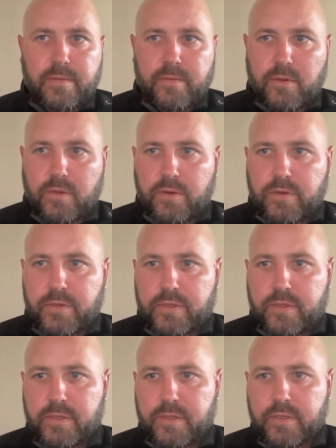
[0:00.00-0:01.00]

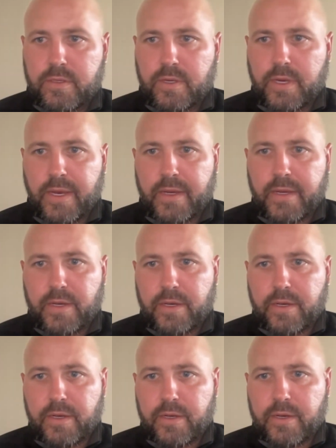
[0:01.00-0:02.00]
loose, and
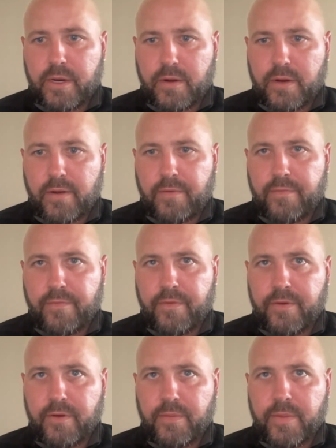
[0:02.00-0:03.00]
kind of
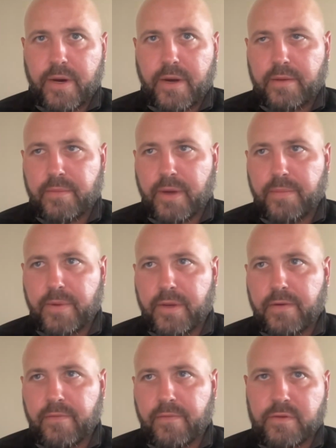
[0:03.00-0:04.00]
feel your body. It might be
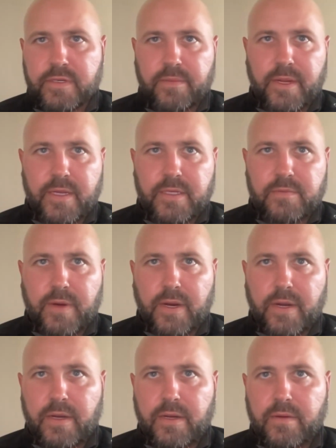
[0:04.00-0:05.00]
different. Some days you
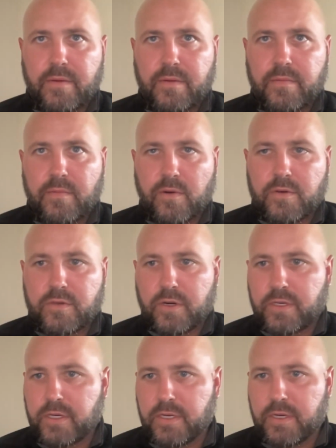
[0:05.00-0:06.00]
might need more
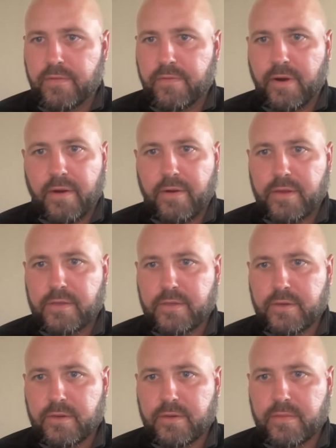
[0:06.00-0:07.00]
stretching in different
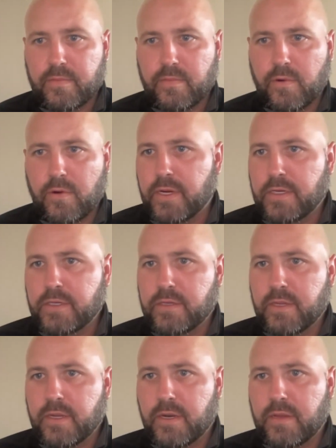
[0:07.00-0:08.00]
areas or more
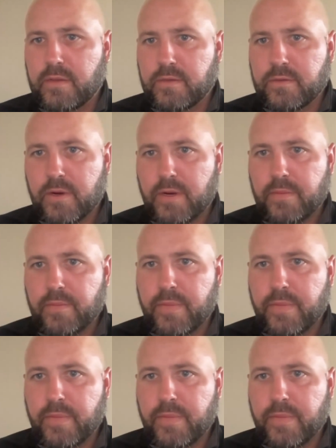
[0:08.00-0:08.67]
attention than others, right?